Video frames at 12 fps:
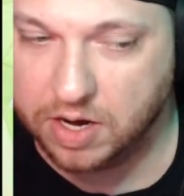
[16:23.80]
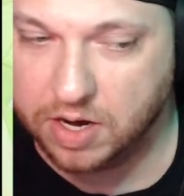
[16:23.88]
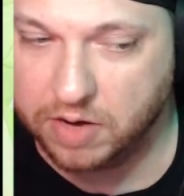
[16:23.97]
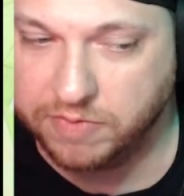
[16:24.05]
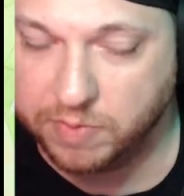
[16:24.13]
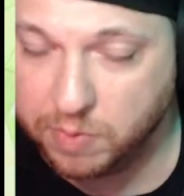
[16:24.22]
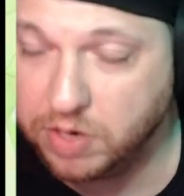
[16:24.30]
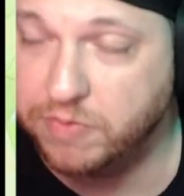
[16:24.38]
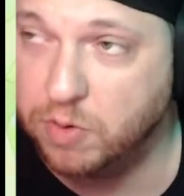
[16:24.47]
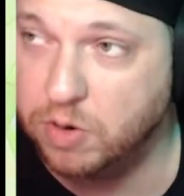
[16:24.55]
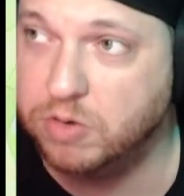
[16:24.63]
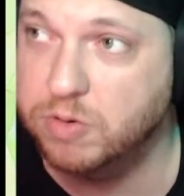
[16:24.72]
of a World
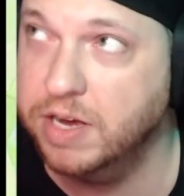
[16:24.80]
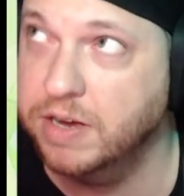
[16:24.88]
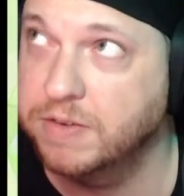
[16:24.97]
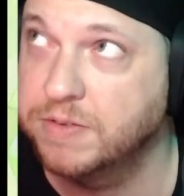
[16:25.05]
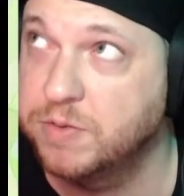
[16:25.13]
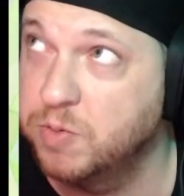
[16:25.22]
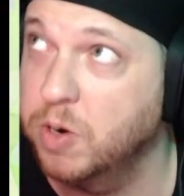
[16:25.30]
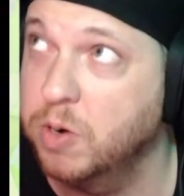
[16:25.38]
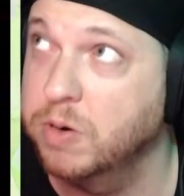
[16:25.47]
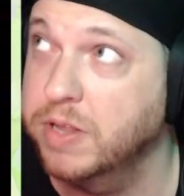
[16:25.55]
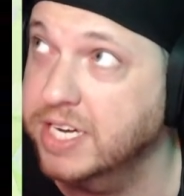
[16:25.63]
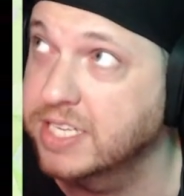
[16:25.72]
of Warcraft
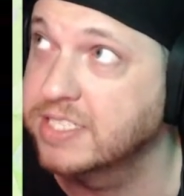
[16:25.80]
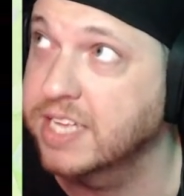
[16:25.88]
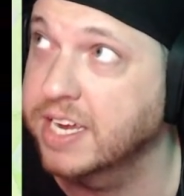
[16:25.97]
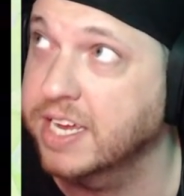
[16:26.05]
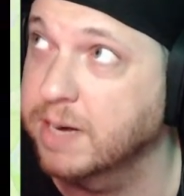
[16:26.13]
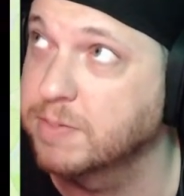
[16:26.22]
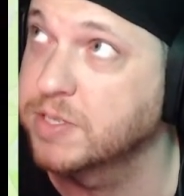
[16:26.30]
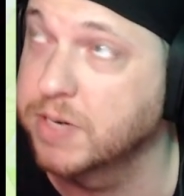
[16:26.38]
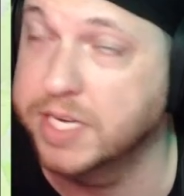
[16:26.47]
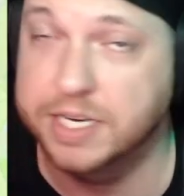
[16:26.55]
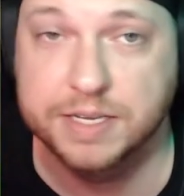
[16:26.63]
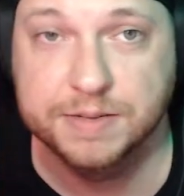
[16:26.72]
troll that is standing up
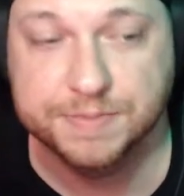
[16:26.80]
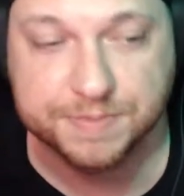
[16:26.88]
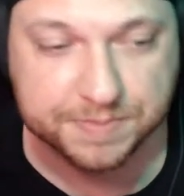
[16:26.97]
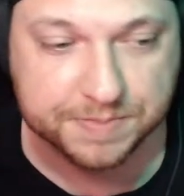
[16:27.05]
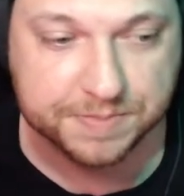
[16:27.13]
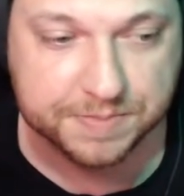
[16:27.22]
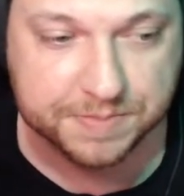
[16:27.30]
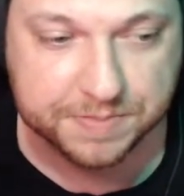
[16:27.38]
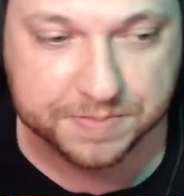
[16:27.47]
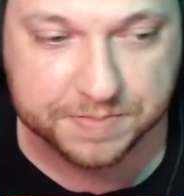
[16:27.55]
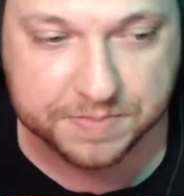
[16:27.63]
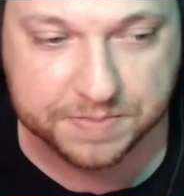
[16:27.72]
straight.
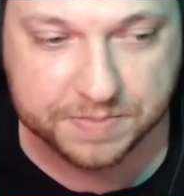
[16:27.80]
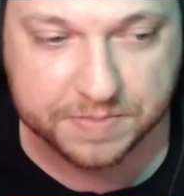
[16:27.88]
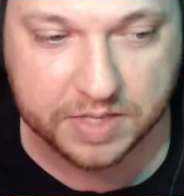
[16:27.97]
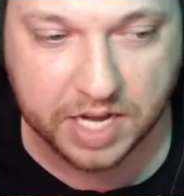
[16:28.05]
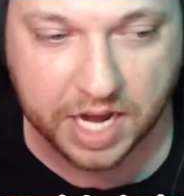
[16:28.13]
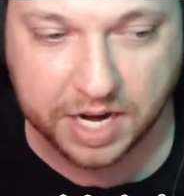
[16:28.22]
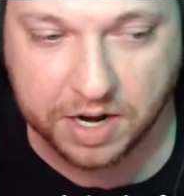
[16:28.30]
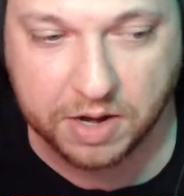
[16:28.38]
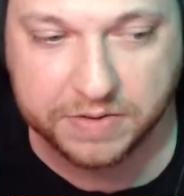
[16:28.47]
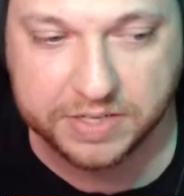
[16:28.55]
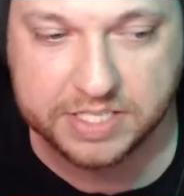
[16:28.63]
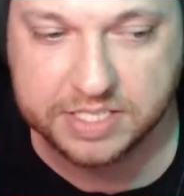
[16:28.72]
I don't
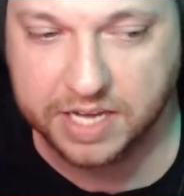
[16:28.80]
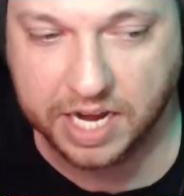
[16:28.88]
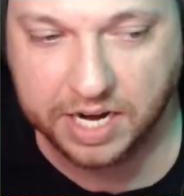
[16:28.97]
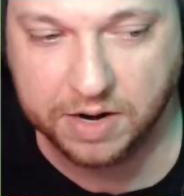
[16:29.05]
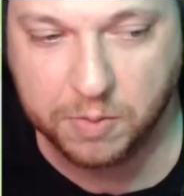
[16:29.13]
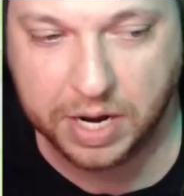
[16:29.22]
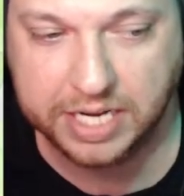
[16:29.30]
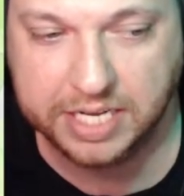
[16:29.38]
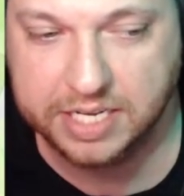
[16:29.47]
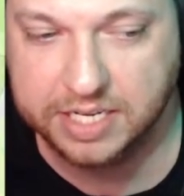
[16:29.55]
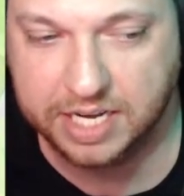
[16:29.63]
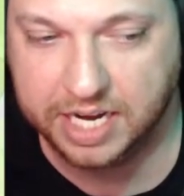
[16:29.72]
know
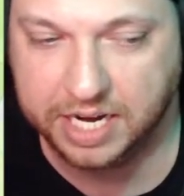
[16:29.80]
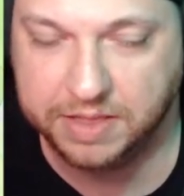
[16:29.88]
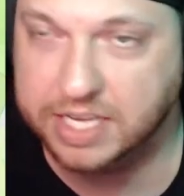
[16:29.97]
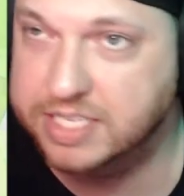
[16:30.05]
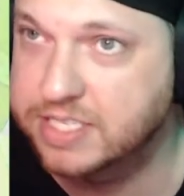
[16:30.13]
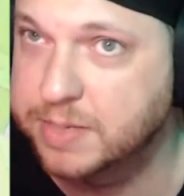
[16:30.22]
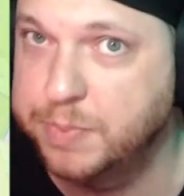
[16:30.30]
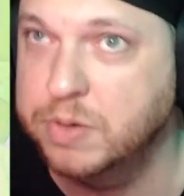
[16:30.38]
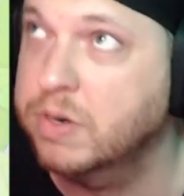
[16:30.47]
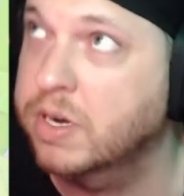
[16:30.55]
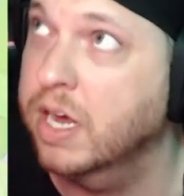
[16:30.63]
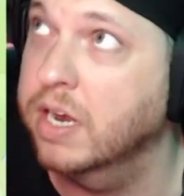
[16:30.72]
why. I think it's the
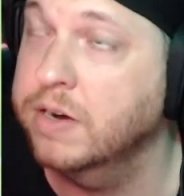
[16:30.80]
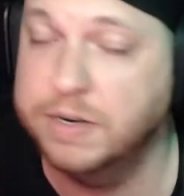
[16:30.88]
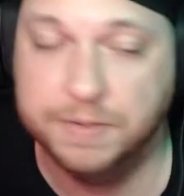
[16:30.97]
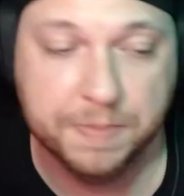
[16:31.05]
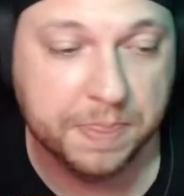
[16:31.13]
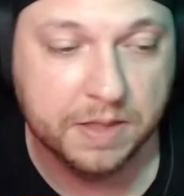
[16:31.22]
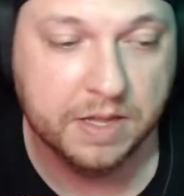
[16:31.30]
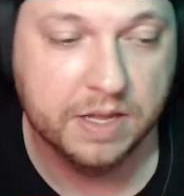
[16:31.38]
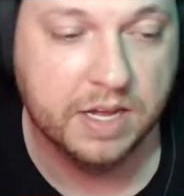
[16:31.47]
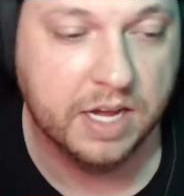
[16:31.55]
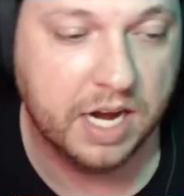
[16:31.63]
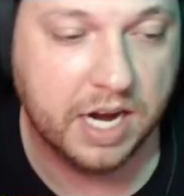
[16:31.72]
blue color.
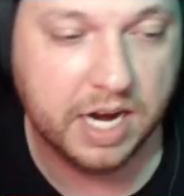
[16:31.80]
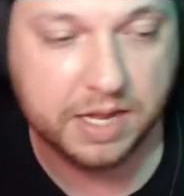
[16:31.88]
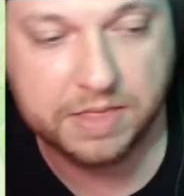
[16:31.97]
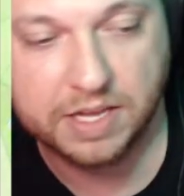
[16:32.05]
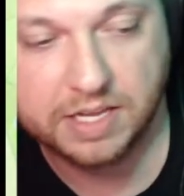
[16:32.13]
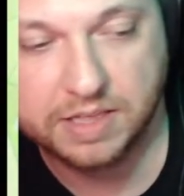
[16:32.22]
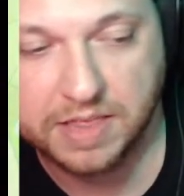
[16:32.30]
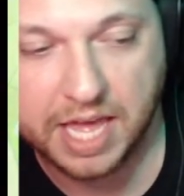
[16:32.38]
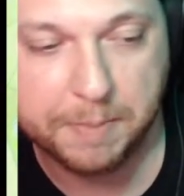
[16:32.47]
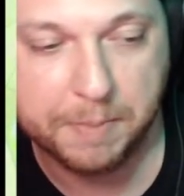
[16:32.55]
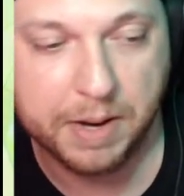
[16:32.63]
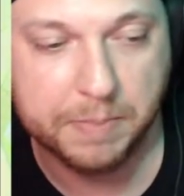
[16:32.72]
I think
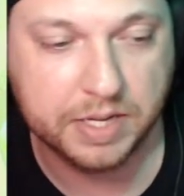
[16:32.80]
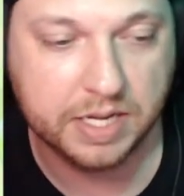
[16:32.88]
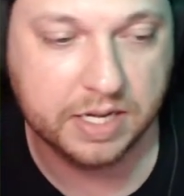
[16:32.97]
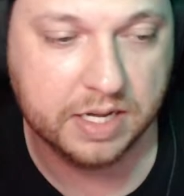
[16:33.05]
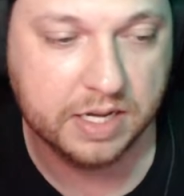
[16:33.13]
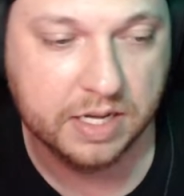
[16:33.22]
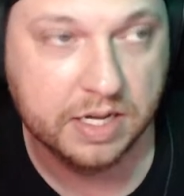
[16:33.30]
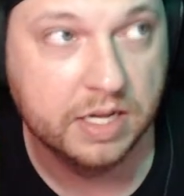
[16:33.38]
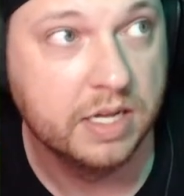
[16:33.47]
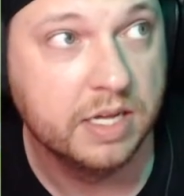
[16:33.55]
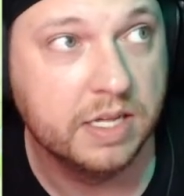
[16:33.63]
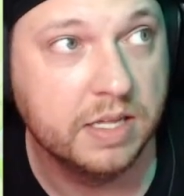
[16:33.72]
that might be
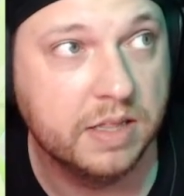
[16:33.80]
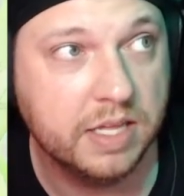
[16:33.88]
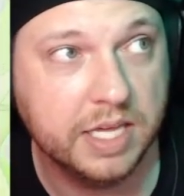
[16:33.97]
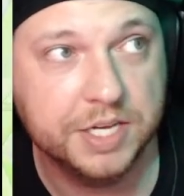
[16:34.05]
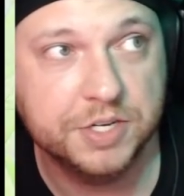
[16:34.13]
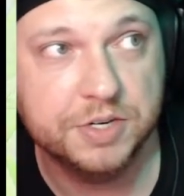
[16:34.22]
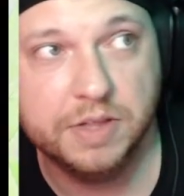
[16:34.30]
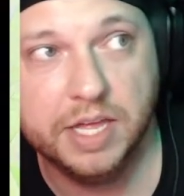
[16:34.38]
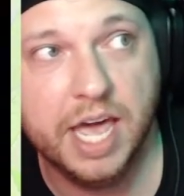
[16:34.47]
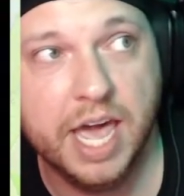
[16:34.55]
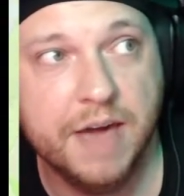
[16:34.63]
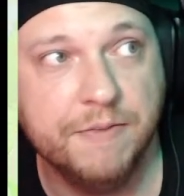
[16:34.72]
the issue
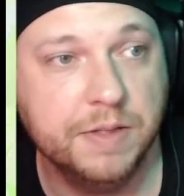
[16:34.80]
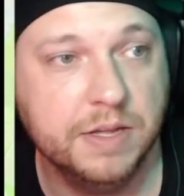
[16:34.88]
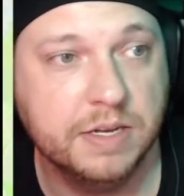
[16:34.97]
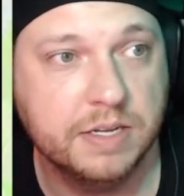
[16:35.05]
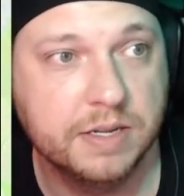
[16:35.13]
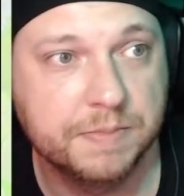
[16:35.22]
that I have with it.